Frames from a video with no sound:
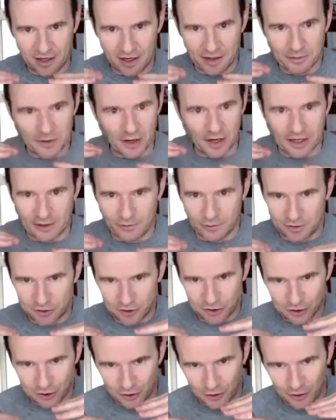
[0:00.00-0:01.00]
not even
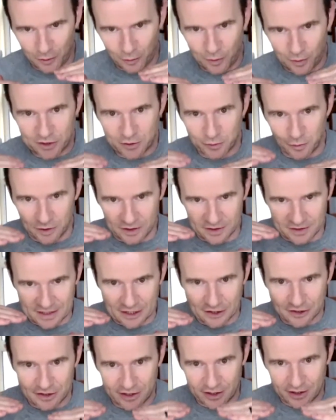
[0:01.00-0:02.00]
sure which one is
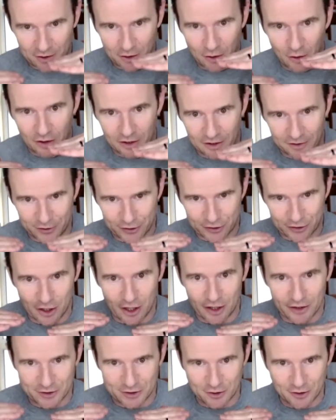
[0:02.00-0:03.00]
actually calling the
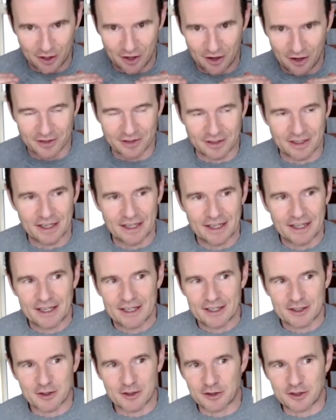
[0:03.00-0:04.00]
shots or not.
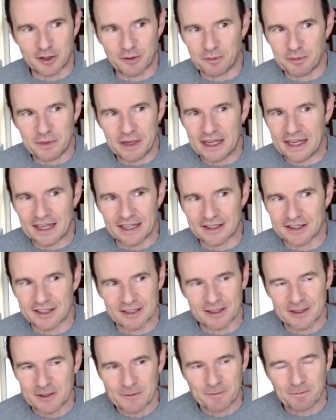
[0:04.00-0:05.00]
So to me,
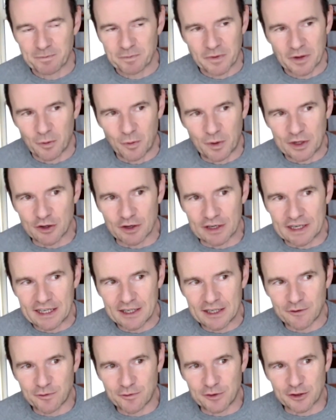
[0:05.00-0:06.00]
it's when you're
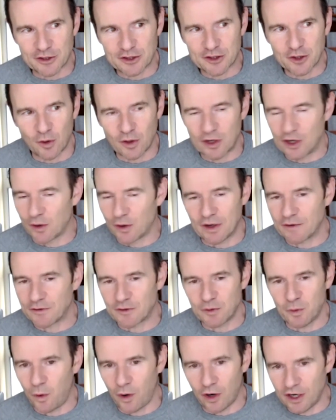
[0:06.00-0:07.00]
leading from your soul, you don't have to
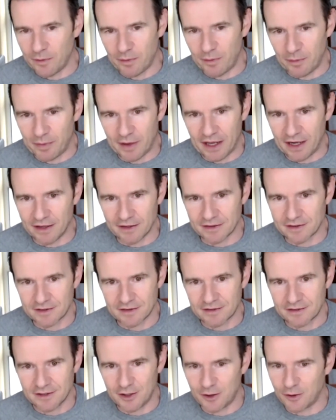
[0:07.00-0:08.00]
worry about
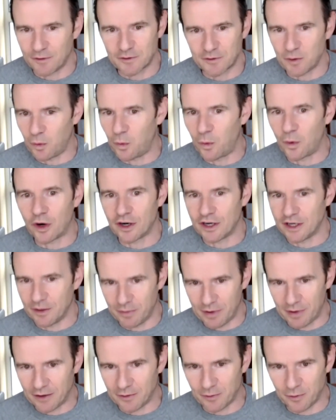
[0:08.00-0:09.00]
balance. You don't have to worry
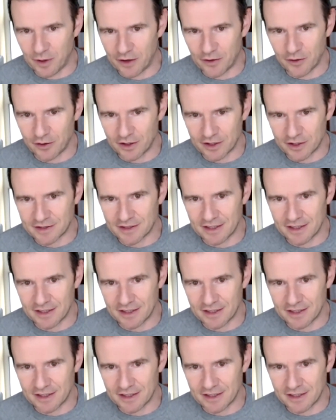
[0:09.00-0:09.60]
about whether it's